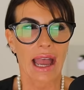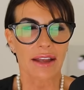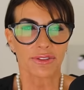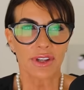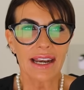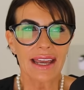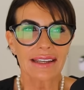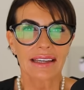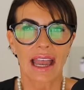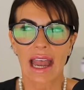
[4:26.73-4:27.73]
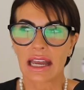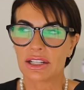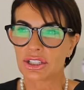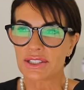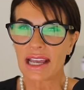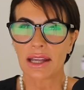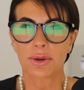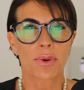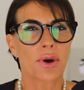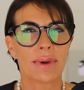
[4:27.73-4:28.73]
I feel like I just had
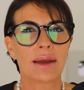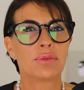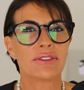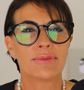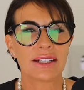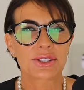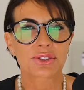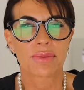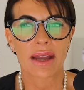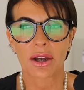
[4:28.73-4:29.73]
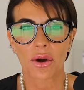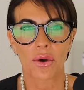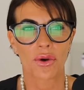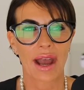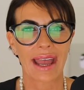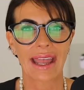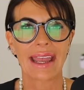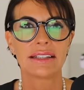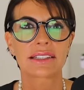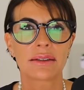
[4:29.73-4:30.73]
a problem with my stomach or I
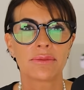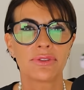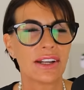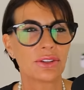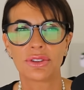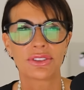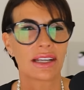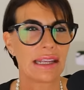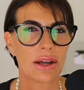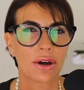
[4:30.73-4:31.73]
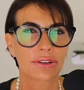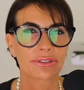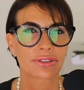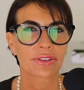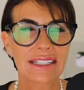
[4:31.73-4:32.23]
ate something totally off.